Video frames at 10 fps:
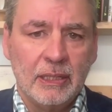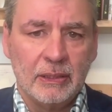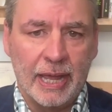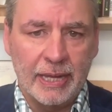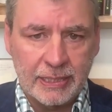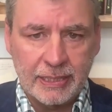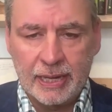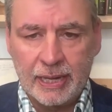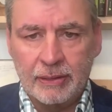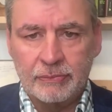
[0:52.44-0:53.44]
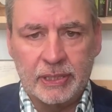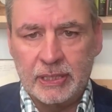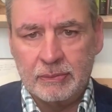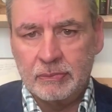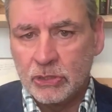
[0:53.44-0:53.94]
like uh,
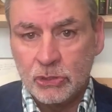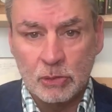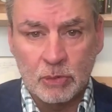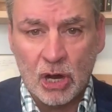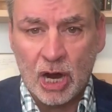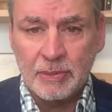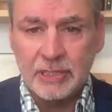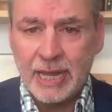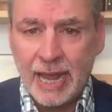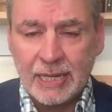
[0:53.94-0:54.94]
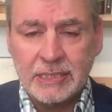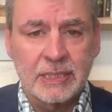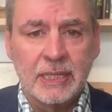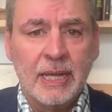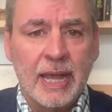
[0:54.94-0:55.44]
the consumer carbon
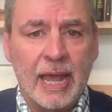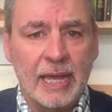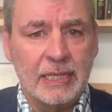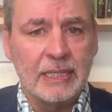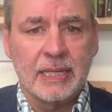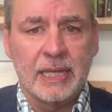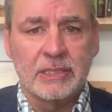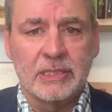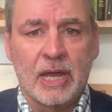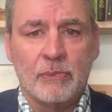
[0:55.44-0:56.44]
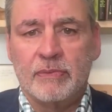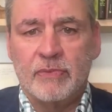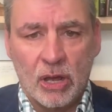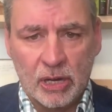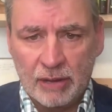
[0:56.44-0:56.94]
tax, and he thinks that we've
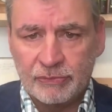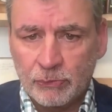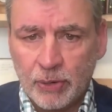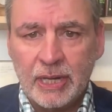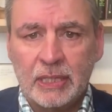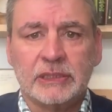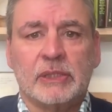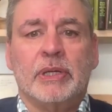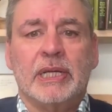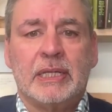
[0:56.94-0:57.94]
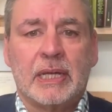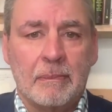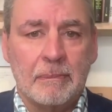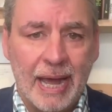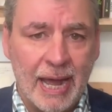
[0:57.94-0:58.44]
gone off the rails and we need to
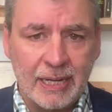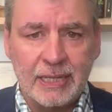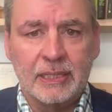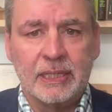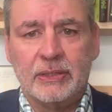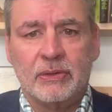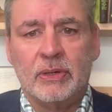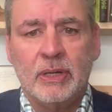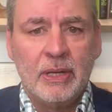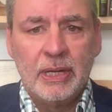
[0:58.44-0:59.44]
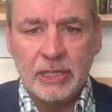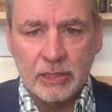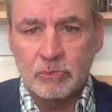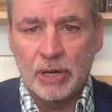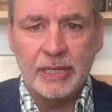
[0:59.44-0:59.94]
come back and either
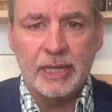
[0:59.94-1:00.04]
either bring